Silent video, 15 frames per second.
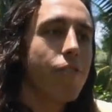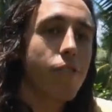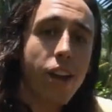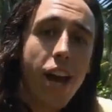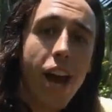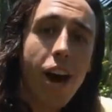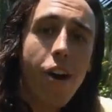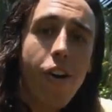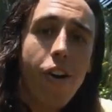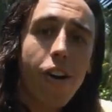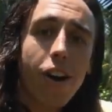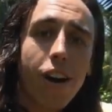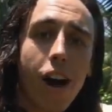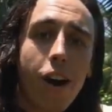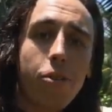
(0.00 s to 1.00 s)
For now,
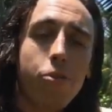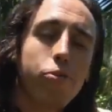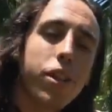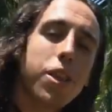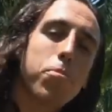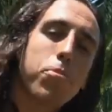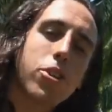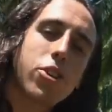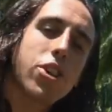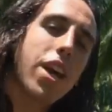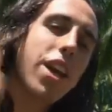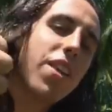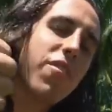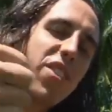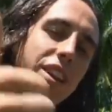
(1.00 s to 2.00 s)
I would really
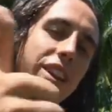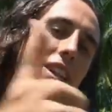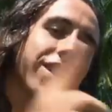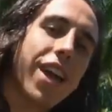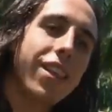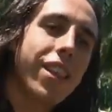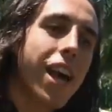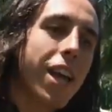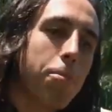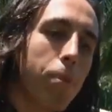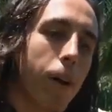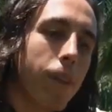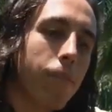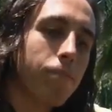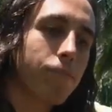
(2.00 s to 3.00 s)
appreciate if you click that like
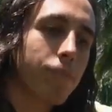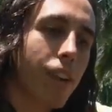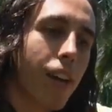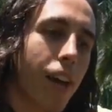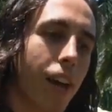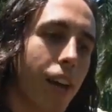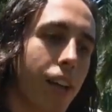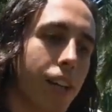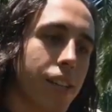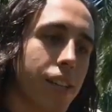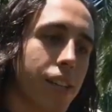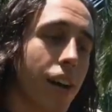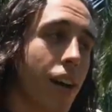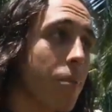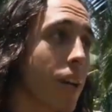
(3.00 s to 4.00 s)
button,
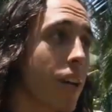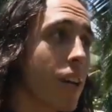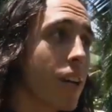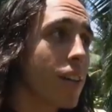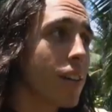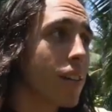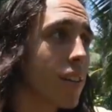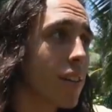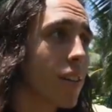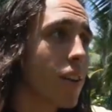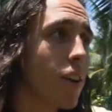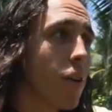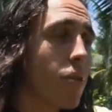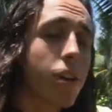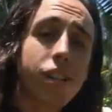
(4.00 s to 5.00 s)
and I'm gonna
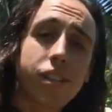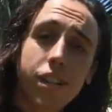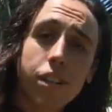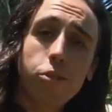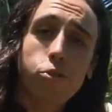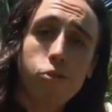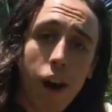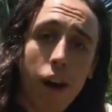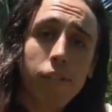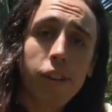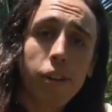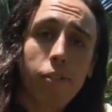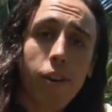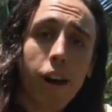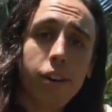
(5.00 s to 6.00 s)
go continue
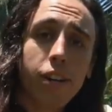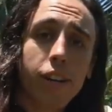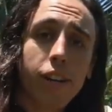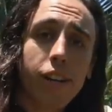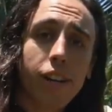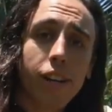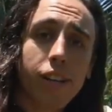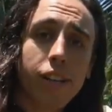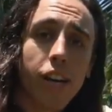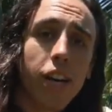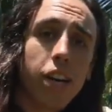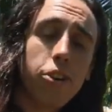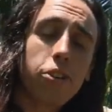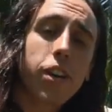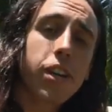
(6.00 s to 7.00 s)
traveling around here, and
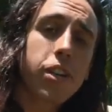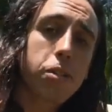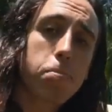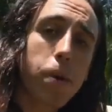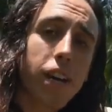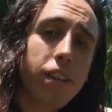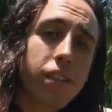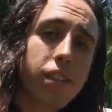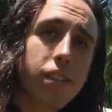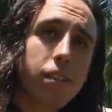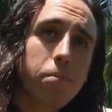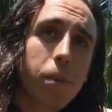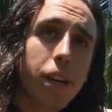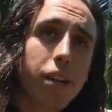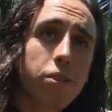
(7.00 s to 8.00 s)
you can expect
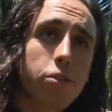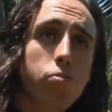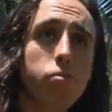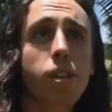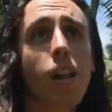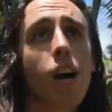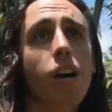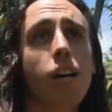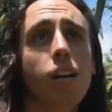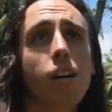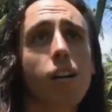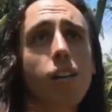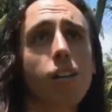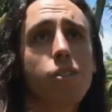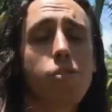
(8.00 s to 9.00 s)
my Sri
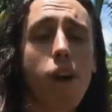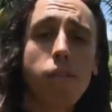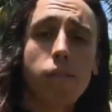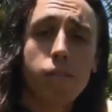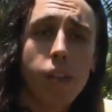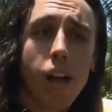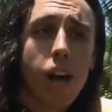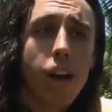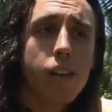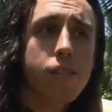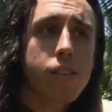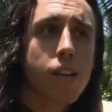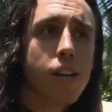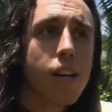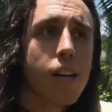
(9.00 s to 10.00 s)
Lanka travel
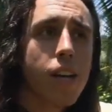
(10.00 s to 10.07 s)
vlogs